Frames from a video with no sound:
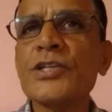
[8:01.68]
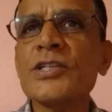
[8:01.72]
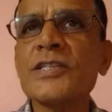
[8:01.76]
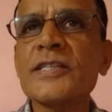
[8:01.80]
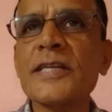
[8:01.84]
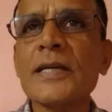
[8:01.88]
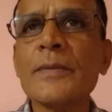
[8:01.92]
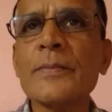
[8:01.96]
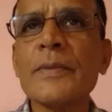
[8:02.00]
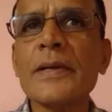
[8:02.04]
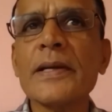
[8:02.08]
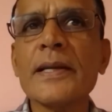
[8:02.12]

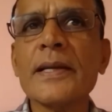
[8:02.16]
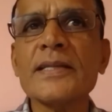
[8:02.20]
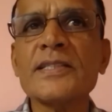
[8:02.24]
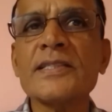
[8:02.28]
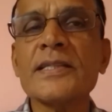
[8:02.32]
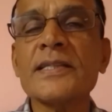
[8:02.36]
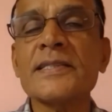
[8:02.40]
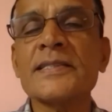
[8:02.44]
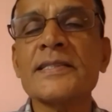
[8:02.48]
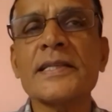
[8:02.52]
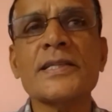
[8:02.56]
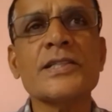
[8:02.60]
segment, I
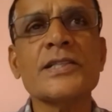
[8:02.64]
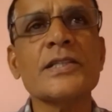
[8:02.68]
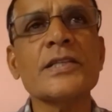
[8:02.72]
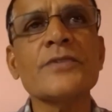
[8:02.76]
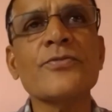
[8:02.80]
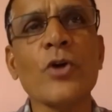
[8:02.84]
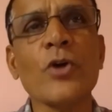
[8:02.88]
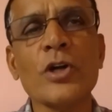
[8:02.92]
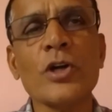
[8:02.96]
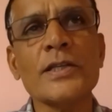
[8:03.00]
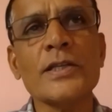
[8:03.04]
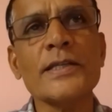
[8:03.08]
said sixty
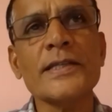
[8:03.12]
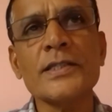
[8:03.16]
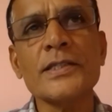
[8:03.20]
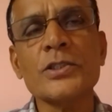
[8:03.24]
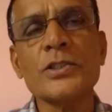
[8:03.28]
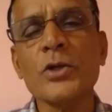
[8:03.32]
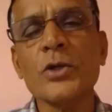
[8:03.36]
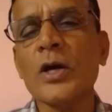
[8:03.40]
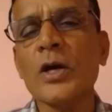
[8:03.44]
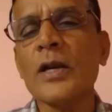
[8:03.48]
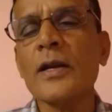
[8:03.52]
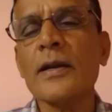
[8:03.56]
forty is
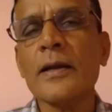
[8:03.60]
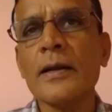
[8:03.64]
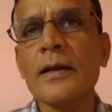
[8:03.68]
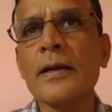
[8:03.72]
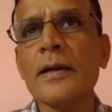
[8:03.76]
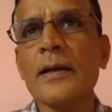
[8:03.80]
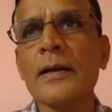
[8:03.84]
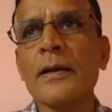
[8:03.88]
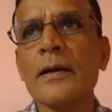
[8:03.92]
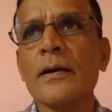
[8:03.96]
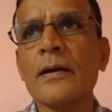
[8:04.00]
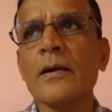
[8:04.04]
your
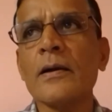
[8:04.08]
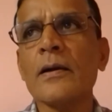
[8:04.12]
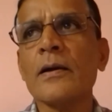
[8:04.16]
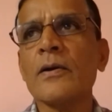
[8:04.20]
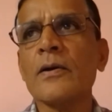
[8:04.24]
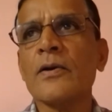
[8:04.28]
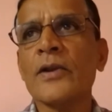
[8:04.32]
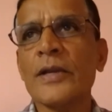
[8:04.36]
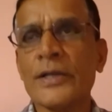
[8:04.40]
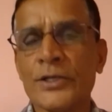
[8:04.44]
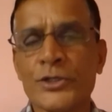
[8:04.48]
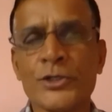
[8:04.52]
uh,
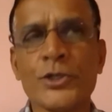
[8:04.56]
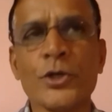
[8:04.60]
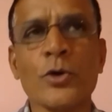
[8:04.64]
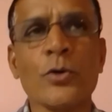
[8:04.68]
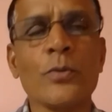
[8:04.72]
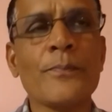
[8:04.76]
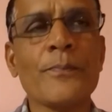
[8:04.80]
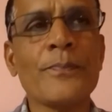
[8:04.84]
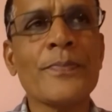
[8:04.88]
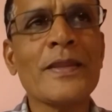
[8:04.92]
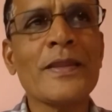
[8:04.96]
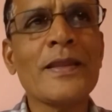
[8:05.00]
ratio.
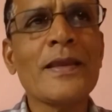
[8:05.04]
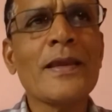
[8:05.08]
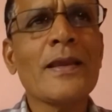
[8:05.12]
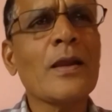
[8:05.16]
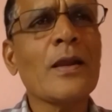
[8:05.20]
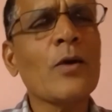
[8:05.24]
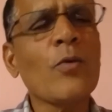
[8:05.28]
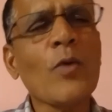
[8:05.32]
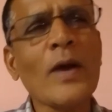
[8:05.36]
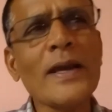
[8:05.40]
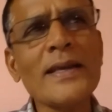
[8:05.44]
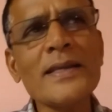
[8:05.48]

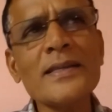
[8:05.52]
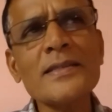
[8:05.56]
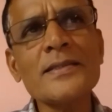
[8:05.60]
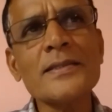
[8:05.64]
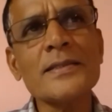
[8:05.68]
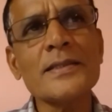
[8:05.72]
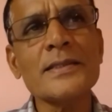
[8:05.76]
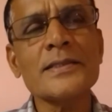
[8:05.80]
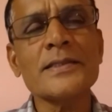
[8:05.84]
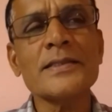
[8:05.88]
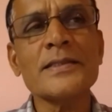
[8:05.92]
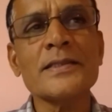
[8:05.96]
Now, why is
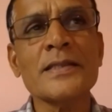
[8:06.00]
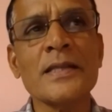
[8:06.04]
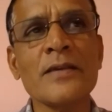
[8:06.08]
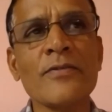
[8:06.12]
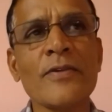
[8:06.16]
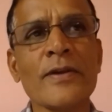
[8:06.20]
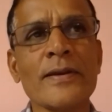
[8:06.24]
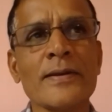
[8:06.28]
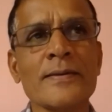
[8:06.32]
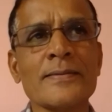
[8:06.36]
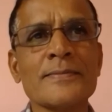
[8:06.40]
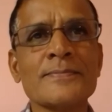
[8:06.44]
this is
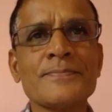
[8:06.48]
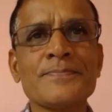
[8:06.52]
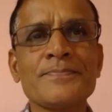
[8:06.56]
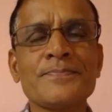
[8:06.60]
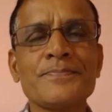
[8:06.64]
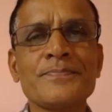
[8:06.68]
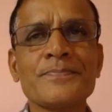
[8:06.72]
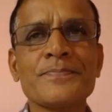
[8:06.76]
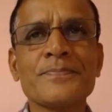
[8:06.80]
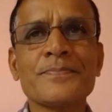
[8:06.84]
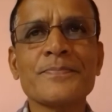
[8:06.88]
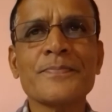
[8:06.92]
given?
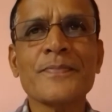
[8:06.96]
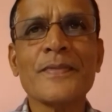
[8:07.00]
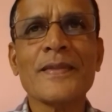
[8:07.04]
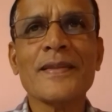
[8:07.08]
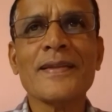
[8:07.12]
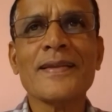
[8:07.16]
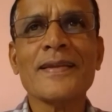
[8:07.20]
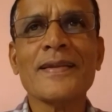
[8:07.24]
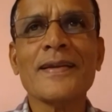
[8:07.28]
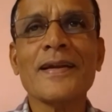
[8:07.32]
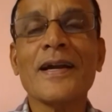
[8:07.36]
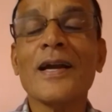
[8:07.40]

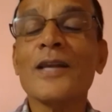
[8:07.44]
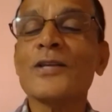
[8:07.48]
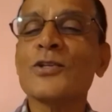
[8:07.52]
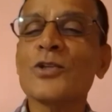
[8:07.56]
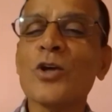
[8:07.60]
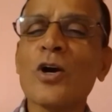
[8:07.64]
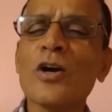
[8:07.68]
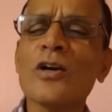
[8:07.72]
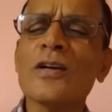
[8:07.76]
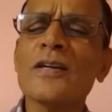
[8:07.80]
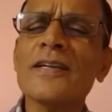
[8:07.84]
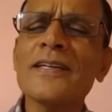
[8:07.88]
I'll
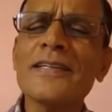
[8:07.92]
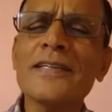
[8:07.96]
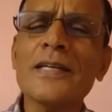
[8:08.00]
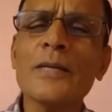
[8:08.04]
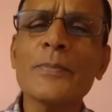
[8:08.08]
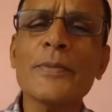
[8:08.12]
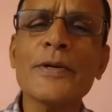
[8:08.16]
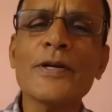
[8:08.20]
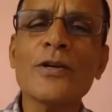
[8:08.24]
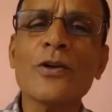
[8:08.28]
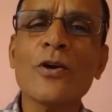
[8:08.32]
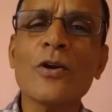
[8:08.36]
talk a little
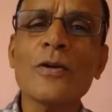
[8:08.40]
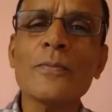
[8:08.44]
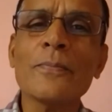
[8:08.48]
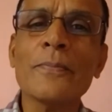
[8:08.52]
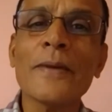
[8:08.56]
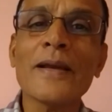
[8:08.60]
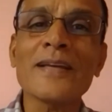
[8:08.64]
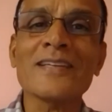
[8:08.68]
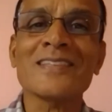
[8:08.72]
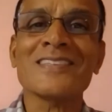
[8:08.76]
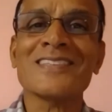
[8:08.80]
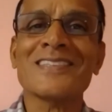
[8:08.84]
bit on
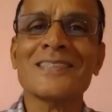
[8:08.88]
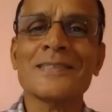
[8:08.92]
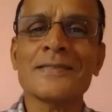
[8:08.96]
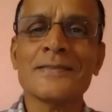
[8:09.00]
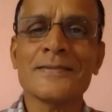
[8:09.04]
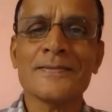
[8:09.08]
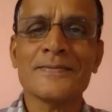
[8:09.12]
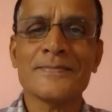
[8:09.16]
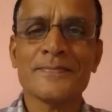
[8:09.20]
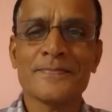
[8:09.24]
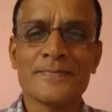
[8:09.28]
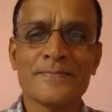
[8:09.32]
pest.
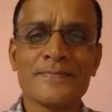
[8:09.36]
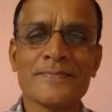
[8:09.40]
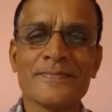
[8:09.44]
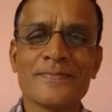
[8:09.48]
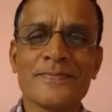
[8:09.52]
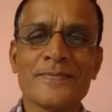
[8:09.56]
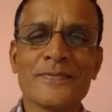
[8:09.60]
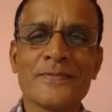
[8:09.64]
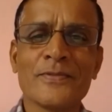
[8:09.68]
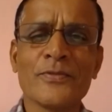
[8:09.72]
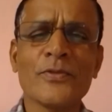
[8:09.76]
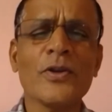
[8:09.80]

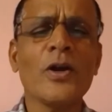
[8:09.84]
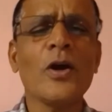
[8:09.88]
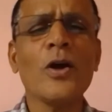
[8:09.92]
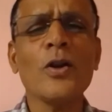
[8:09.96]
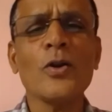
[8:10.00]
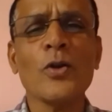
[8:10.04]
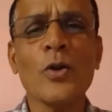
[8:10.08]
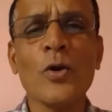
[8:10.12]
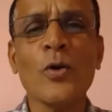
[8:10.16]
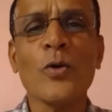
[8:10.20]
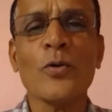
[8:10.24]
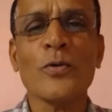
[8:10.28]
We all
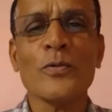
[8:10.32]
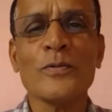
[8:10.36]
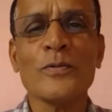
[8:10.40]
know